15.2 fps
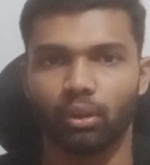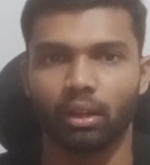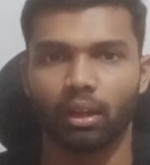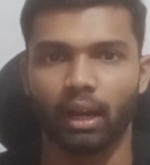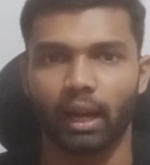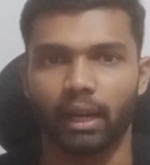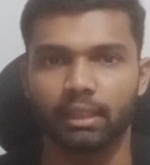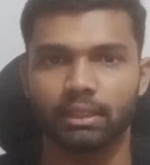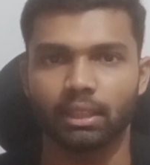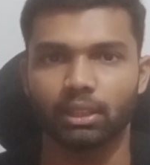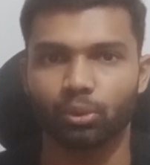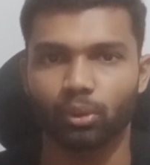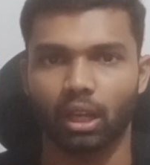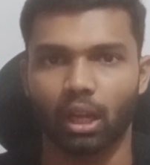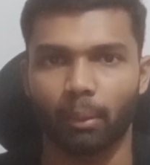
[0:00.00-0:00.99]
Additional to the
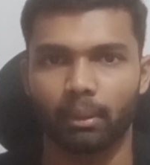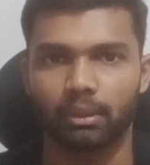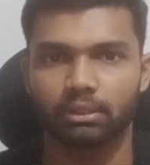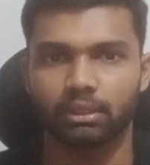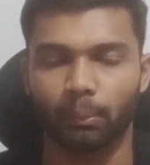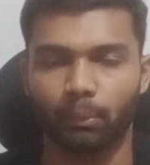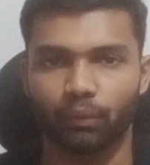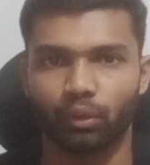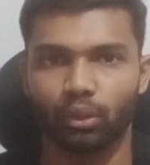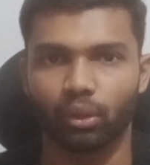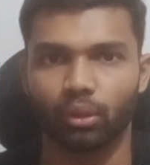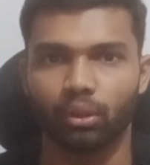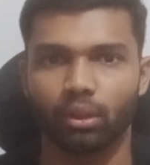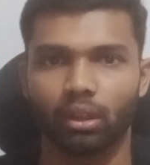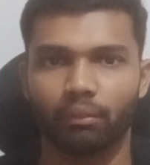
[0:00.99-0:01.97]
common stock portfolio,
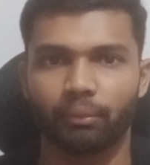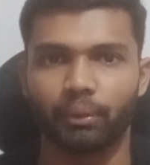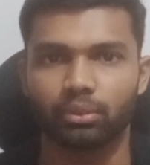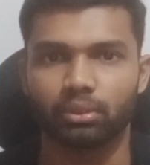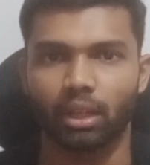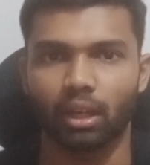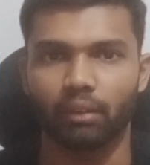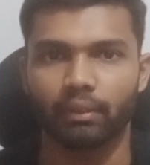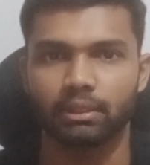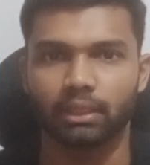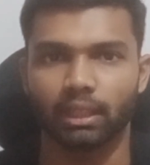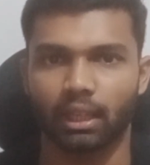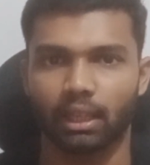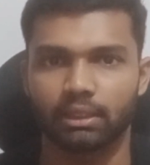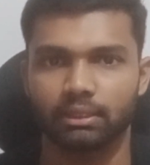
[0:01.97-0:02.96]
we should always
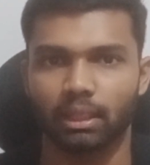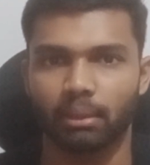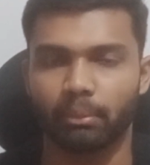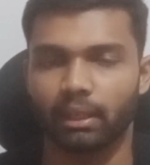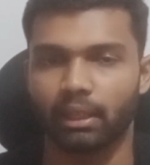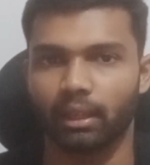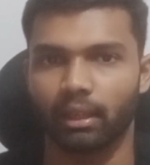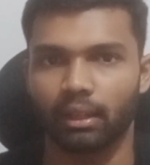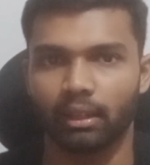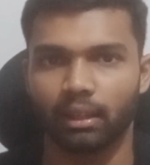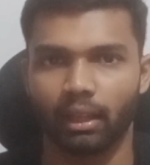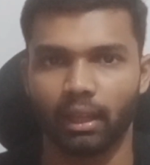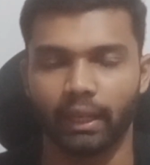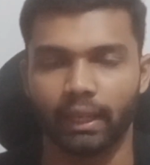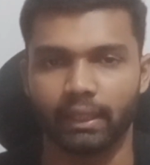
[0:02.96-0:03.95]
consider buying a
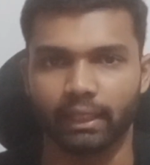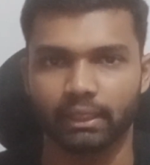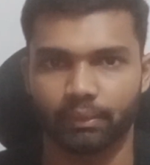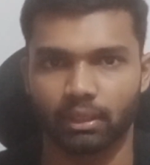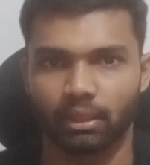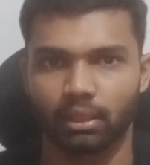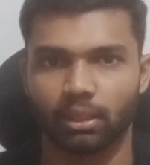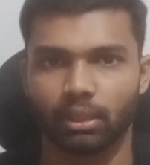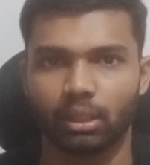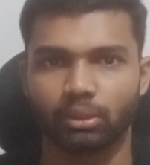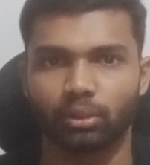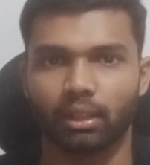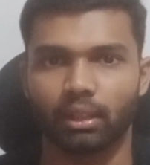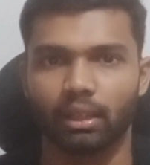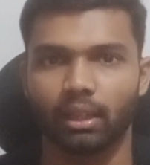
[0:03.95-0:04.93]
index fund, so
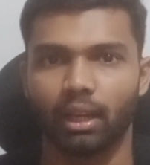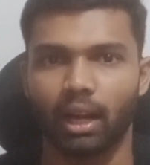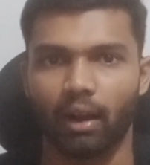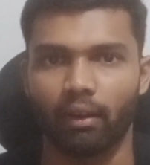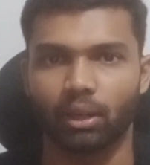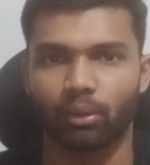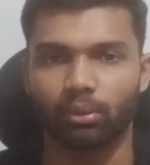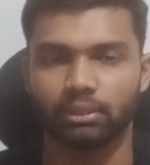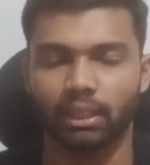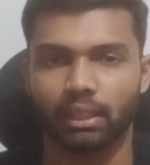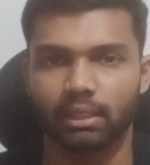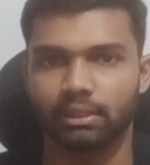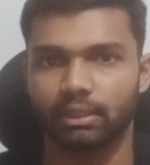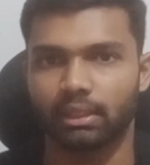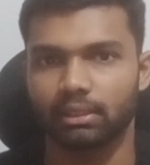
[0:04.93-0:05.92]
that our downside risk
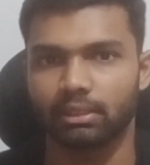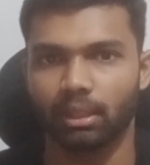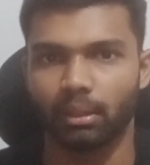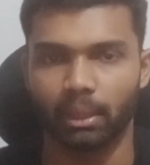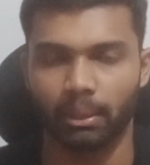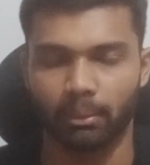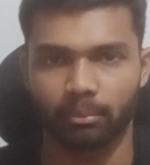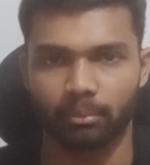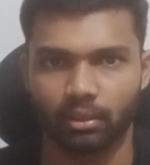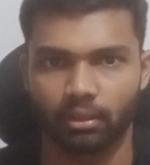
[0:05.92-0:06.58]
is minimum.